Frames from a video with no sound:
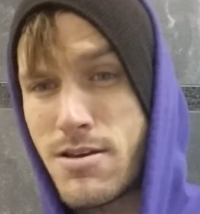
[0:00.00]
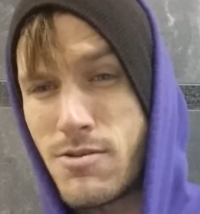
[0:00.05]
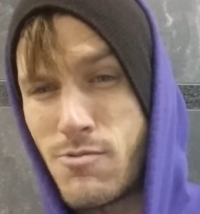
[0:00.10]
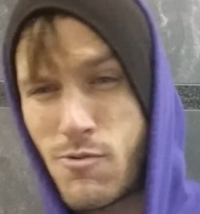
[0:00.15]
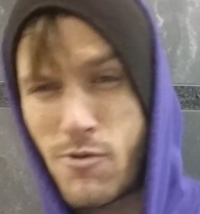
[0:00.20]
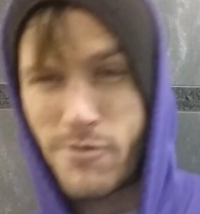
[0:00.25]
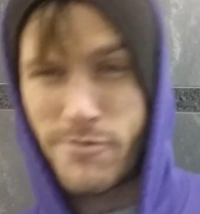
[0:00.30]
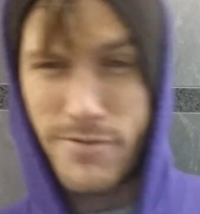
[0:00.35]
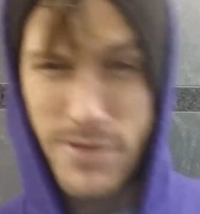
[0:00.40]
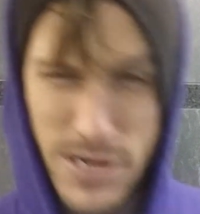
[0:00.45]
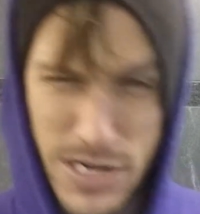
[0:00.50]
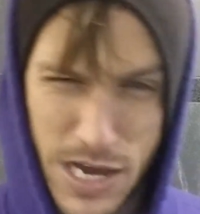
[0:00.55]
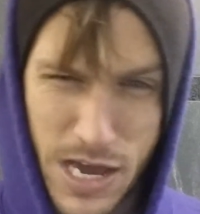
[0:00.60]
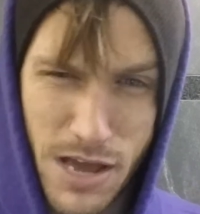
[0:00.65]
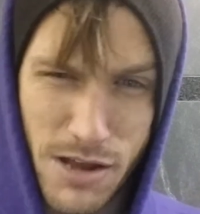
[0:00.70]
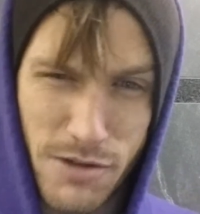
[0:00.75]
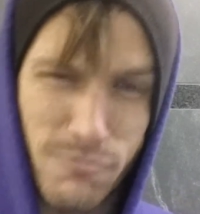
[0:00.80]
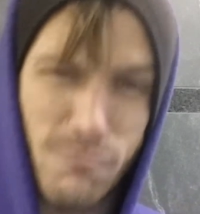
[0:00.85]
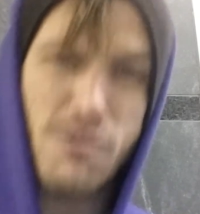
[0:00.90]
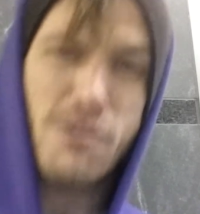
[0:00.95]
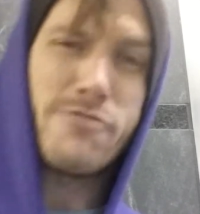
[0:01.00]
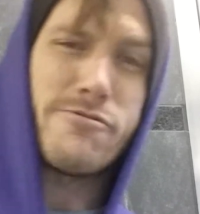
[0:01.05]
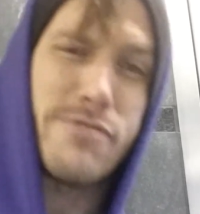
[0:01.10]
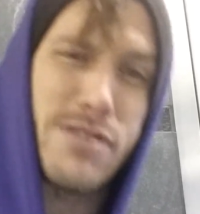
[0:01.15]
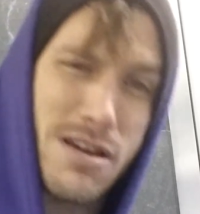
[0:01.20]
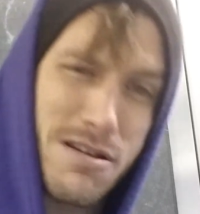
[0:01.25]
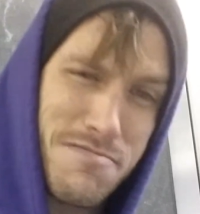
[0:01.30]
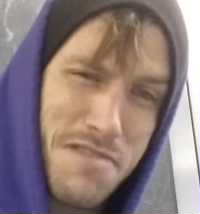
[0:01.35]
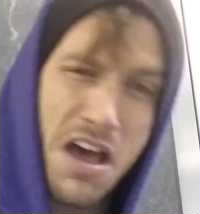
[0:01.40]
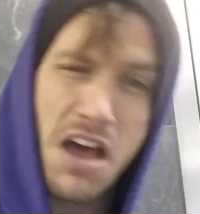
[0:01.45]
and worry and
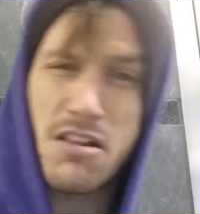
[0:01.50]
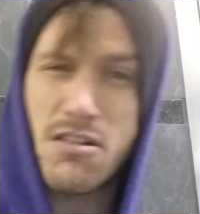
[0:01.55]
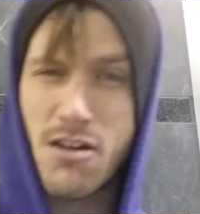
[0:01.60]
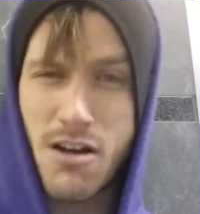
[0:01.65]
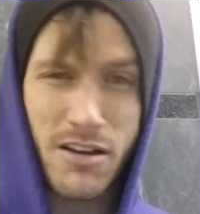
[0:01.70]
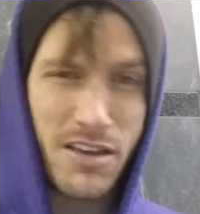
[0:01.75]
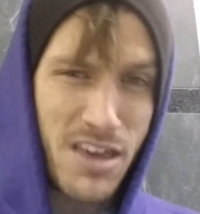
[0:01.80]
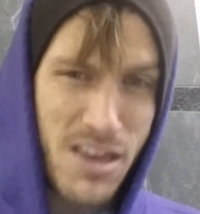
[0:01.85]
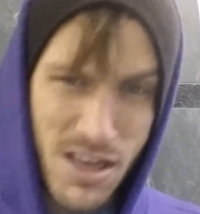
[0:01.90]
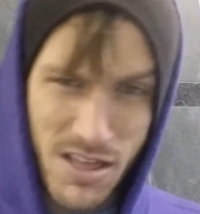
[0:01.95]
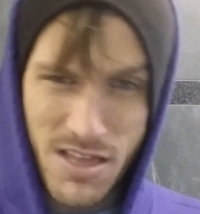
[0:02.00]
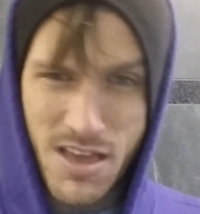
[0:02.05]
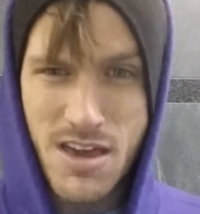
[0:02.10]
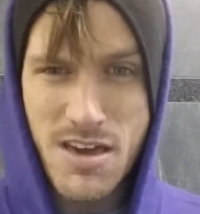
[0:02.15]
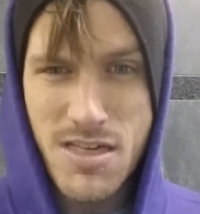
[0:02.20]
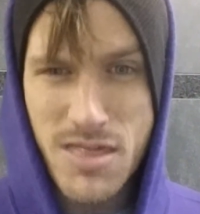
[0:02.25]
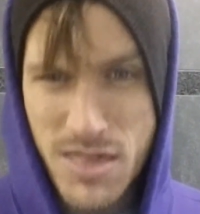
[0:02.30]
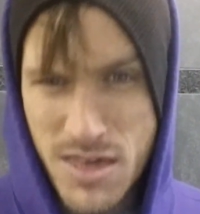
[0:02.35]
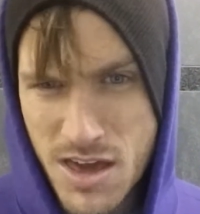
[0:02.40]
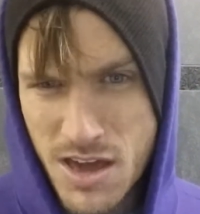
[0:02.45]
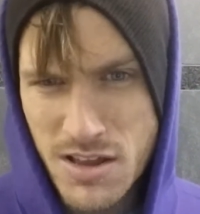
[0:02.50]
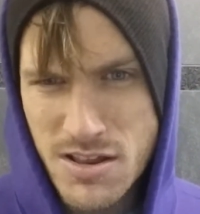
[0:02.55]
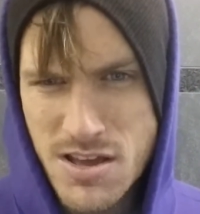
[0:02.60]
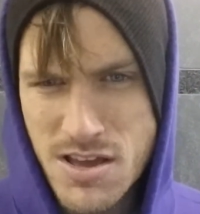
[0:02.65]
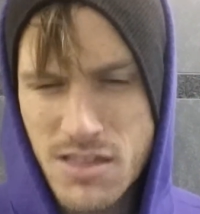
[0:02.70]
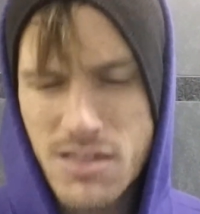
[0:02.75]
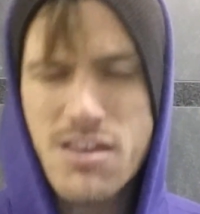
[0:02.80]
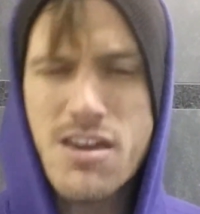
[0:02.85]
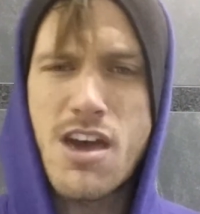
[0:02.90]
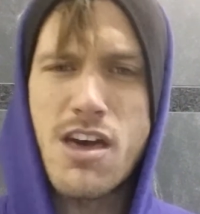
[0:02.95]
worry about not getting that
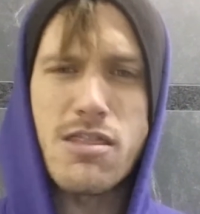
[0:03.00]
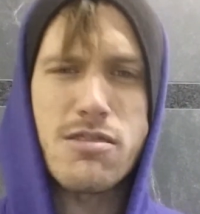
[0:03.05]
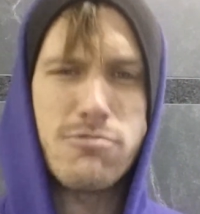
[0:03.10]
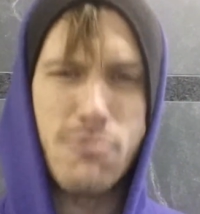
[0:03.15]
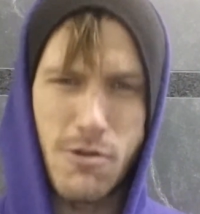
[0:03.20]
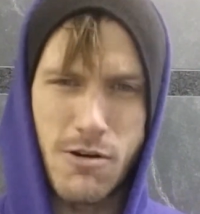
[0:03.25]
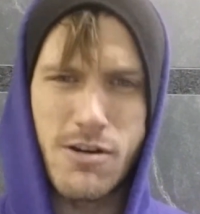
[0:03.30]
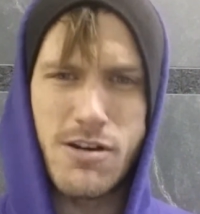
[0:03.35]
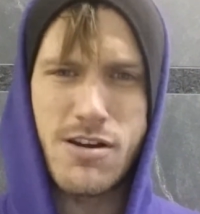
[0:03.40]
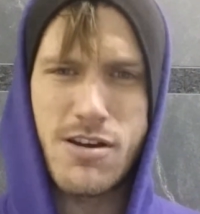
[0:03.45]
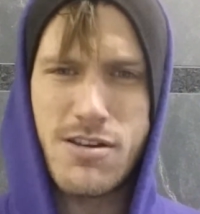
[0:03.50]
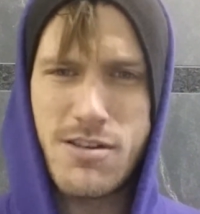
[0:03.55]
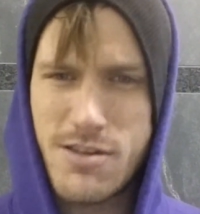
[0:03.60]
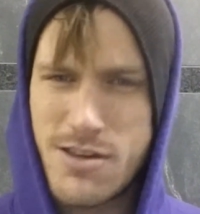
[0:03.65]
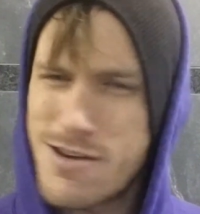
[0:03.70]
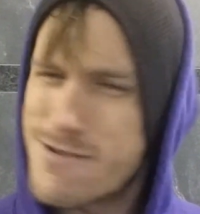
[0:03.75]
sickness, guess what?